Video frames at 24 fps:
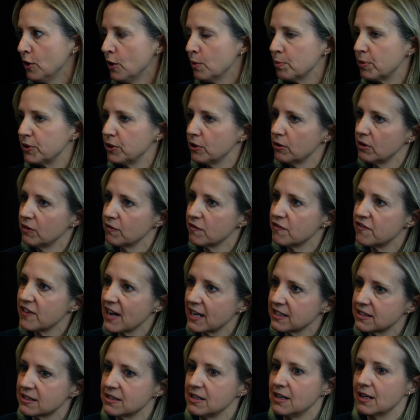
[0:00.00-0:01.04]
But you're
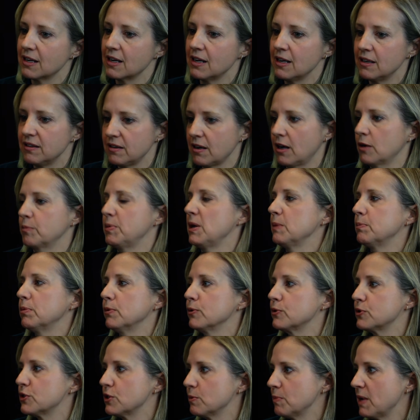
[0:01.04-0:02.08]
investing in young people
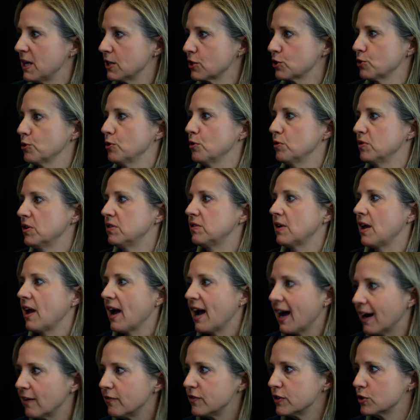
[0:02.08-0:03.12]
to make sure that they
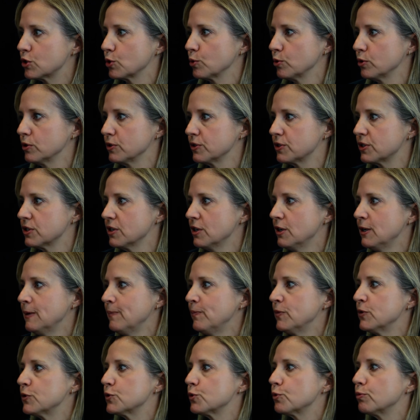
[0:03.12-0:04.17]
have the tools
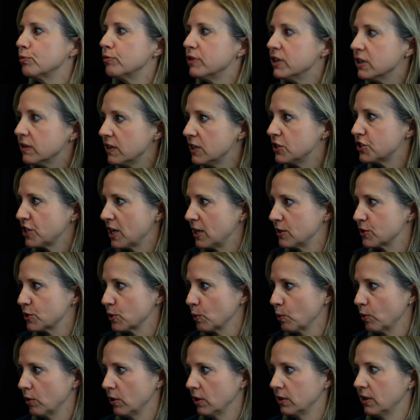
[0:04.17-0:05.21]
to really change the
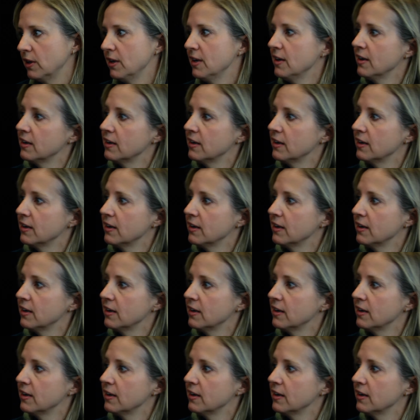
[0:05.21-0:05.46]
world.